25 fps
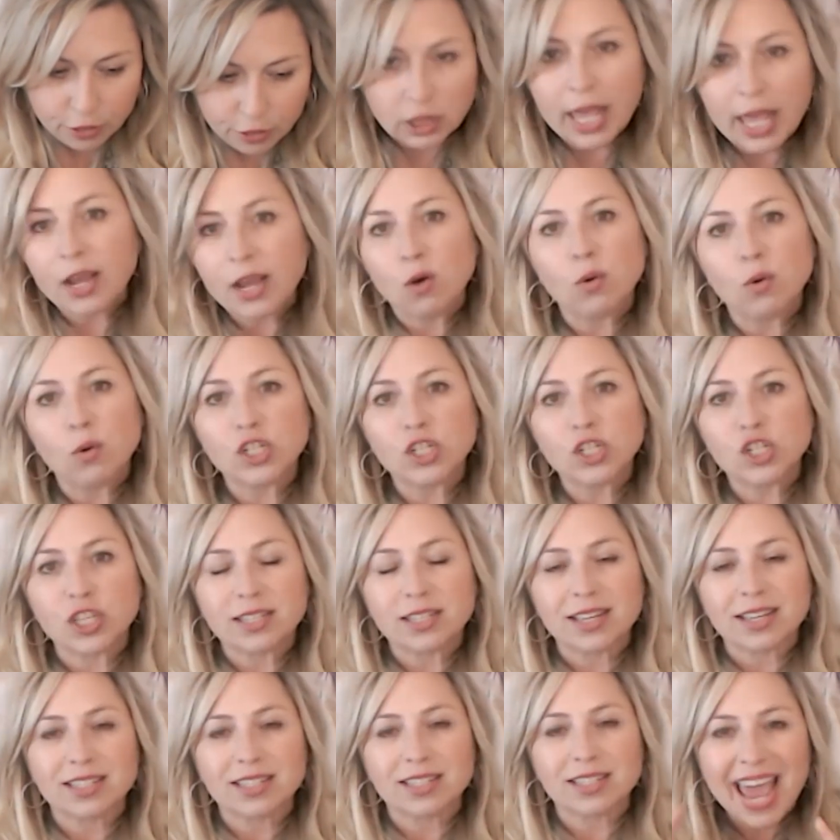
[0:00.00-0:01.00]
language
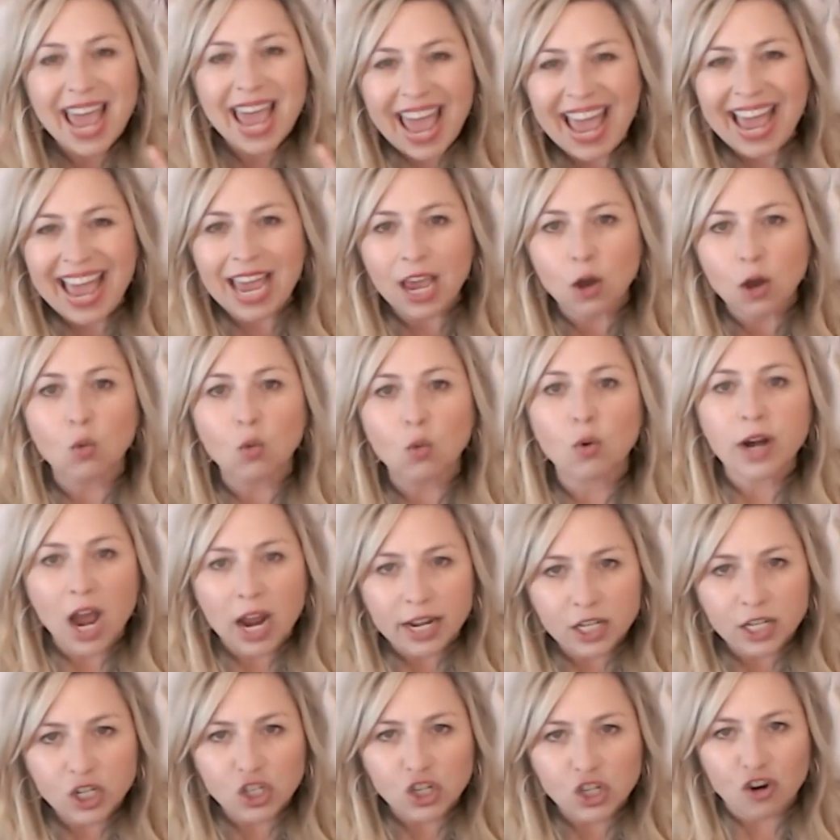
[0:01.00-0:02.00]
that says, hey, we're
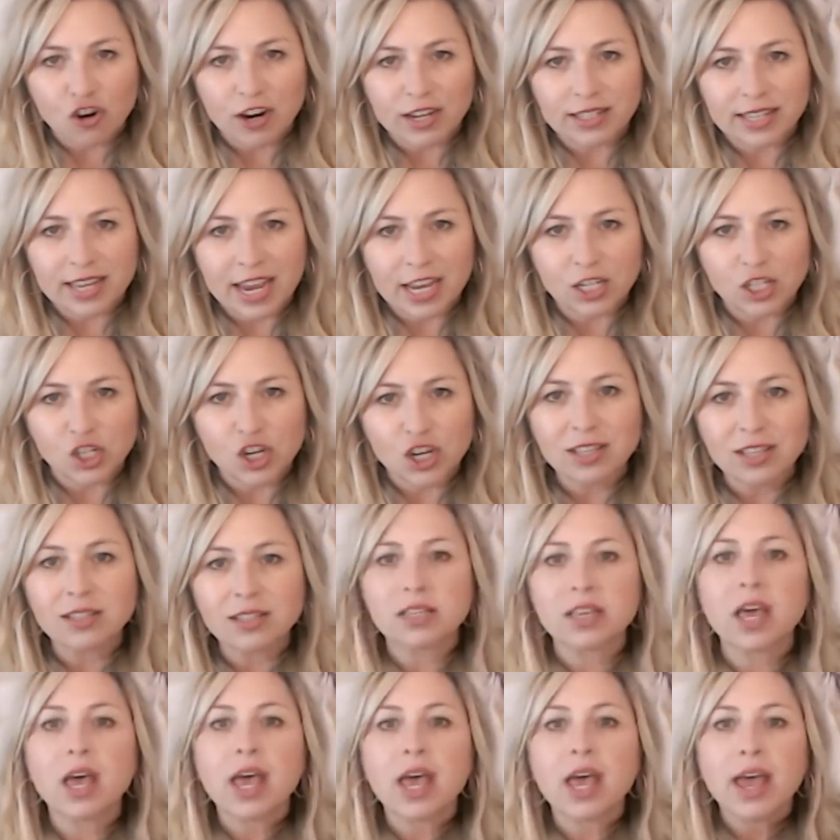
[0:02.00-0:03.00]
not insurance
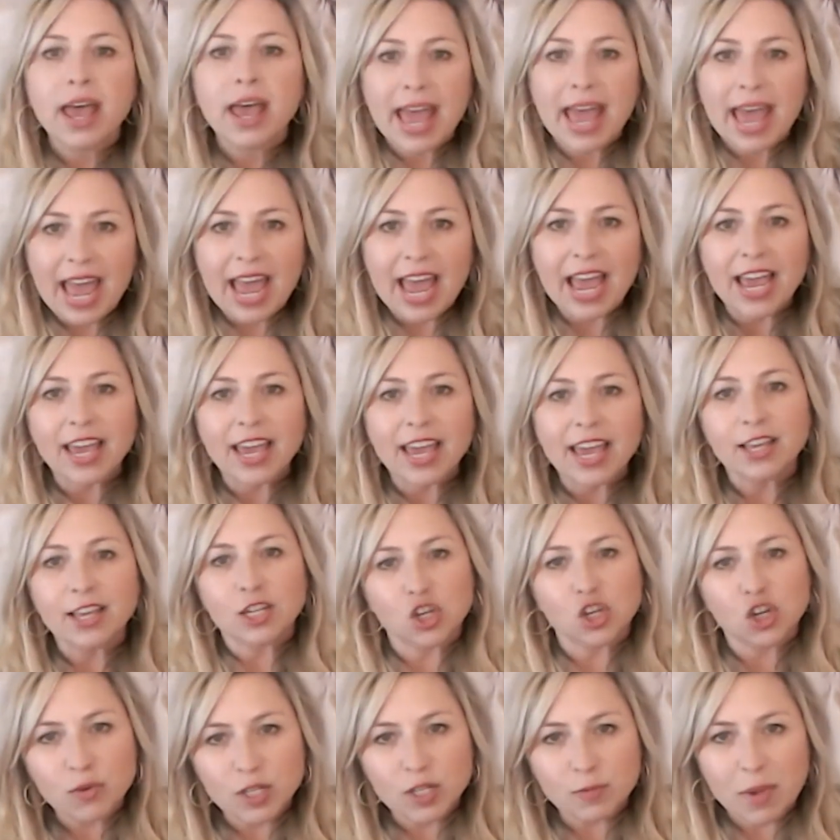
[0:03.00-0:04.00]
agents. Hey,
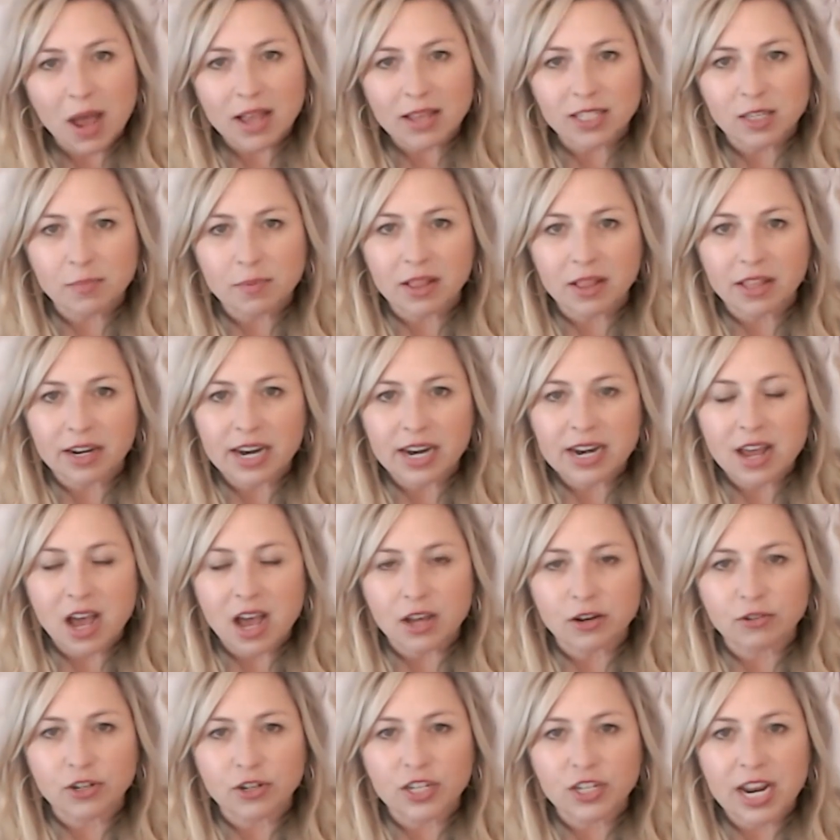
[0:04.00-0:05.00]
it's your responsibility
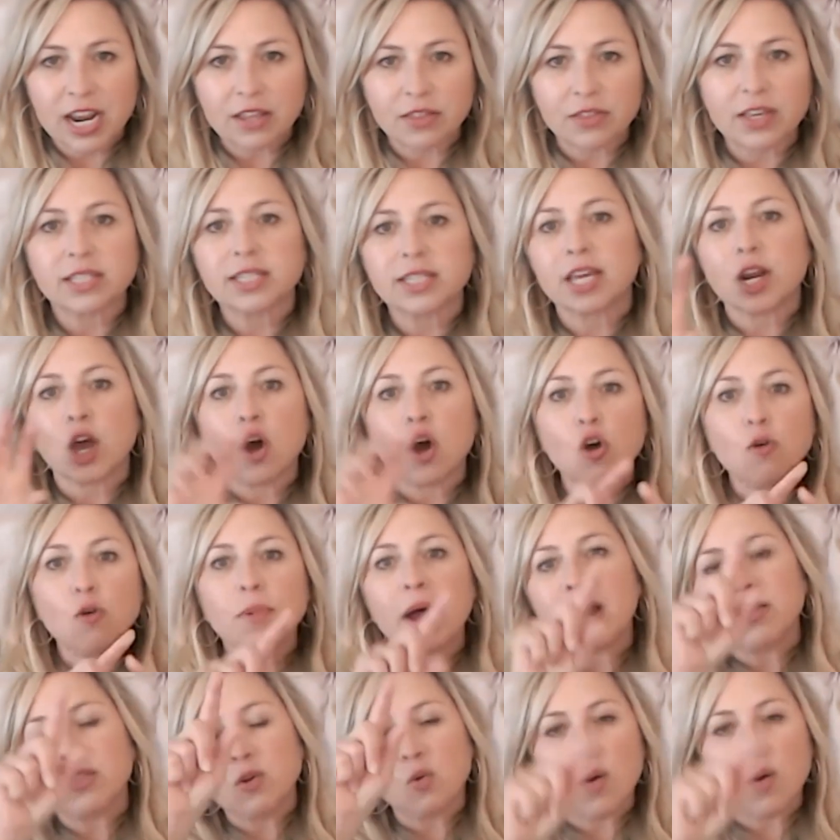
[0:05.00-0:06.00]
to understand this. And
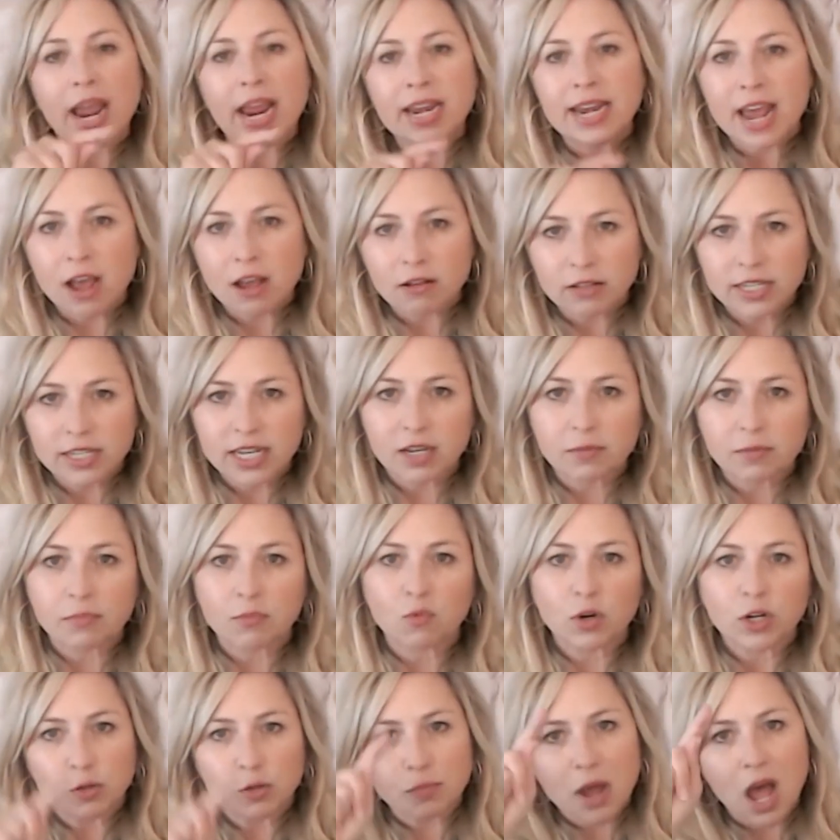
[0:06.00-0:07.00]
oh, by the way, now tick
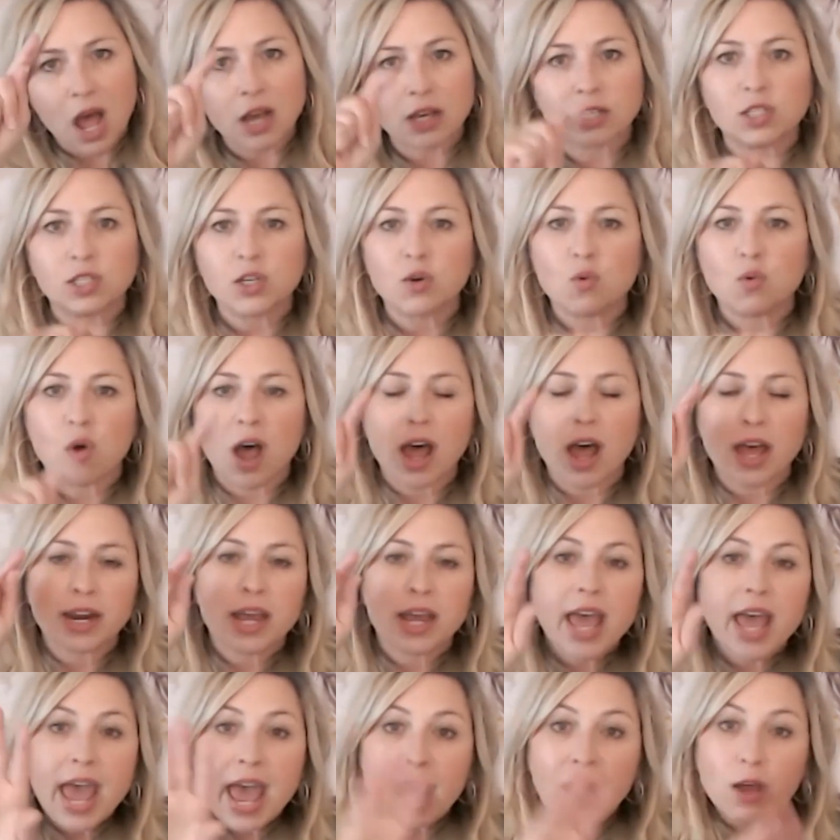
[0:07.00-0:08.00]
which box you want.
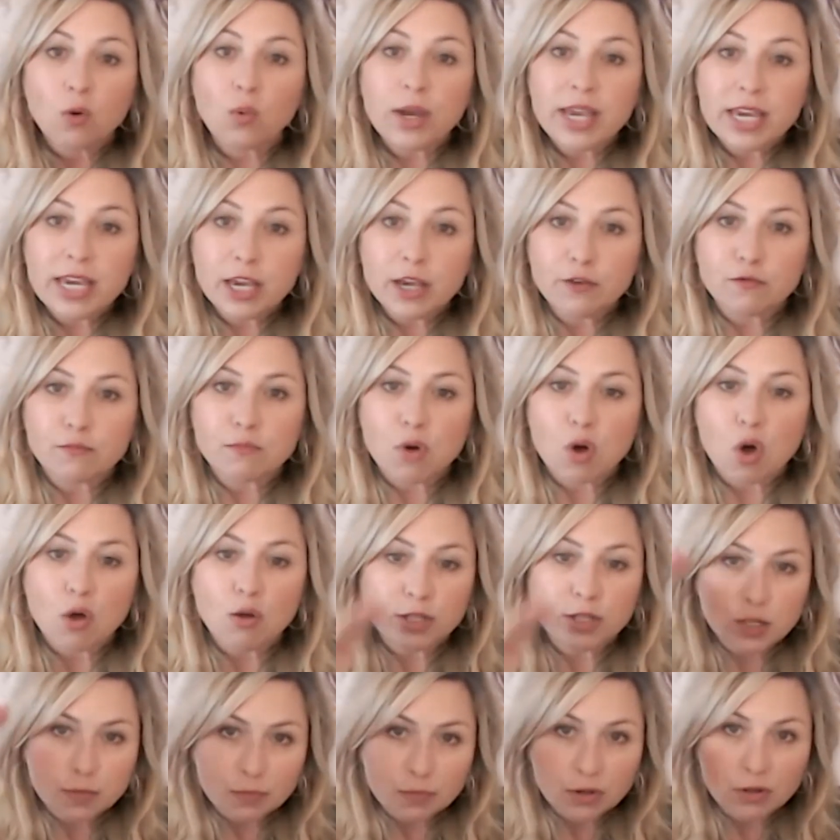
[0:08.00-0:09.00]
And we give
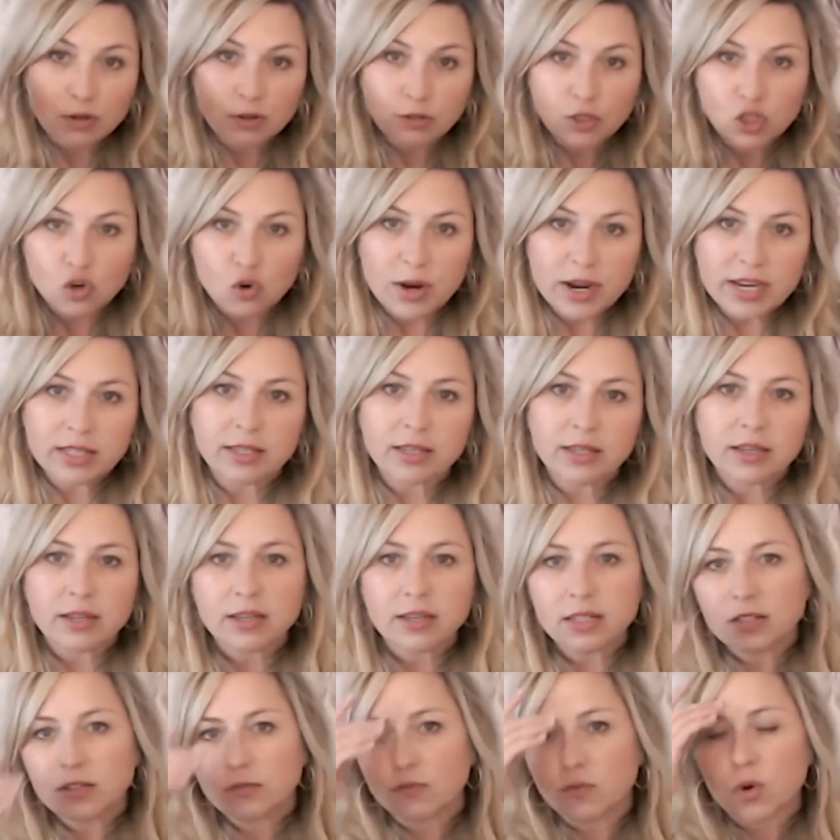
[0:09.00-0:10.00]
multiple
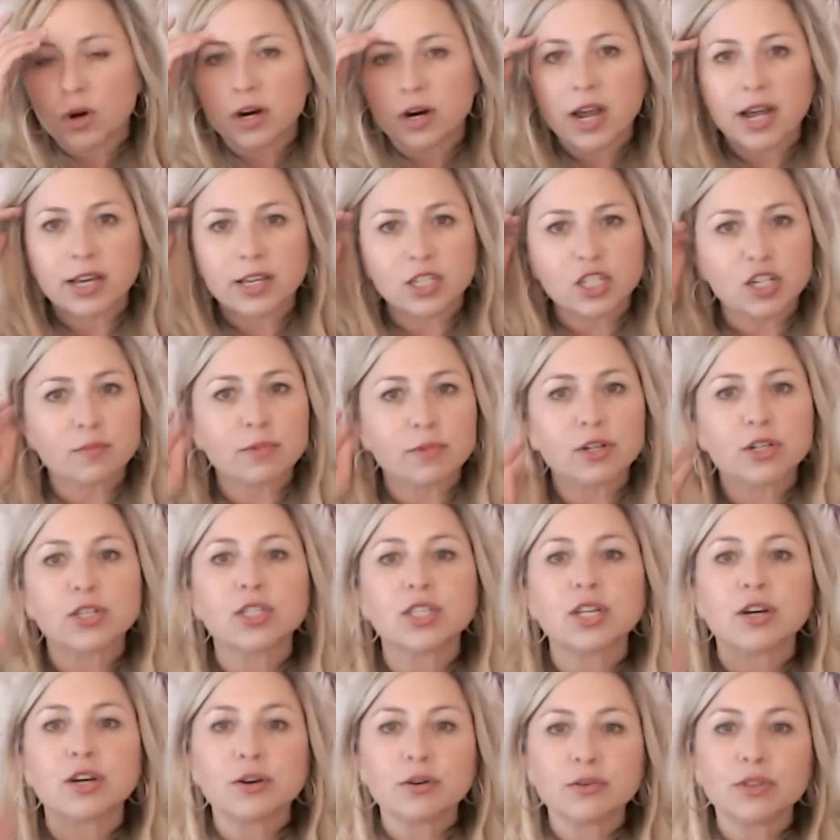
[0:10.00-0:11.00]
choices for
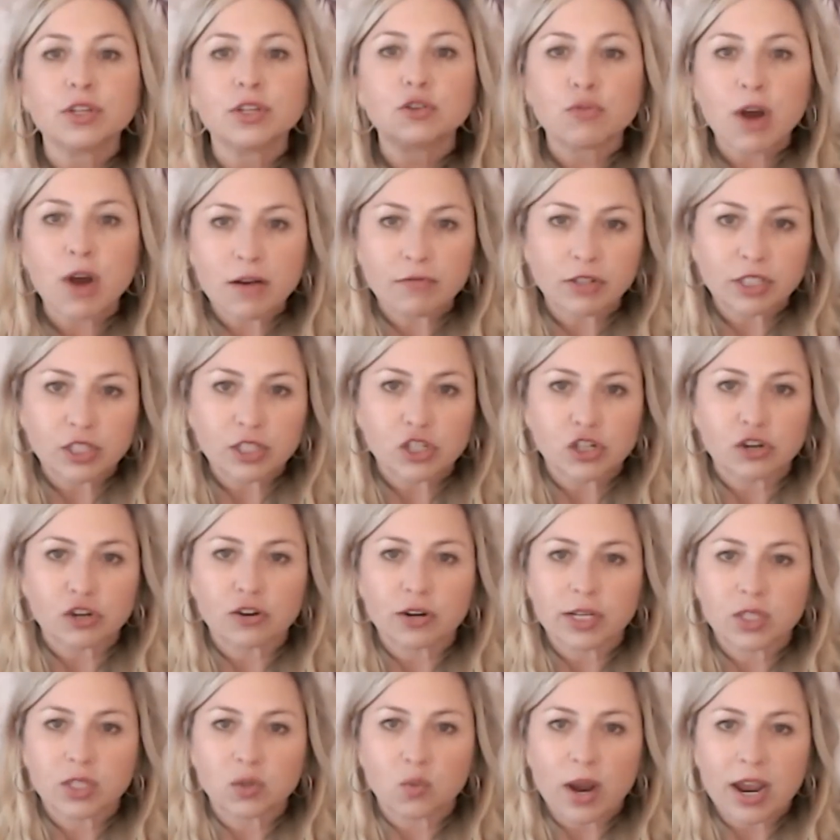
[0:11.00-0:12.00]
customers. So the travel
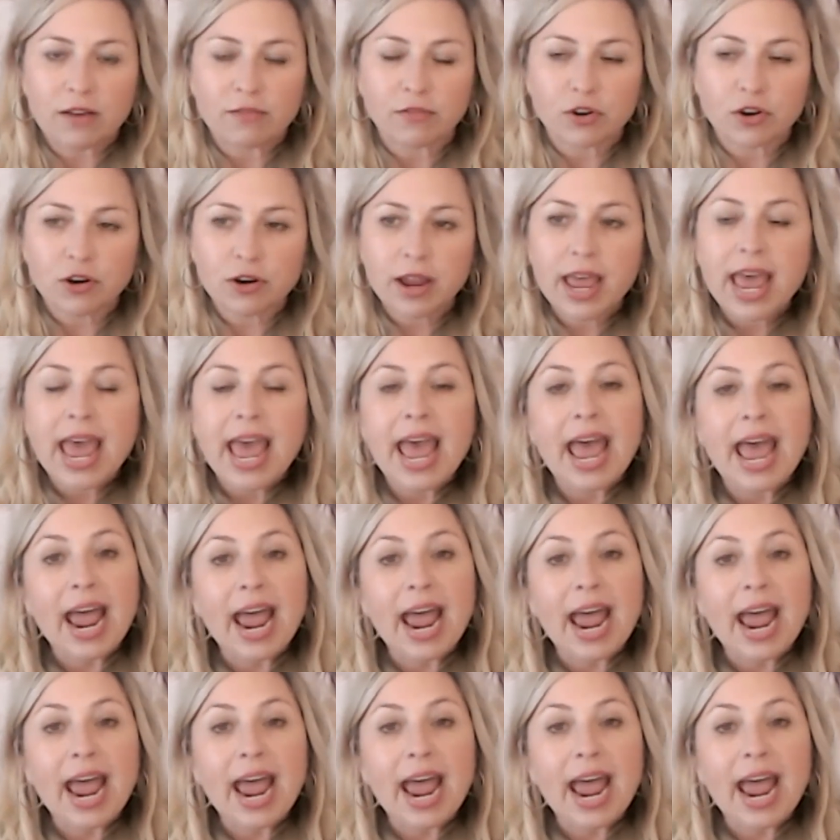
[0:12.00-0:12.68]
insurance waiver.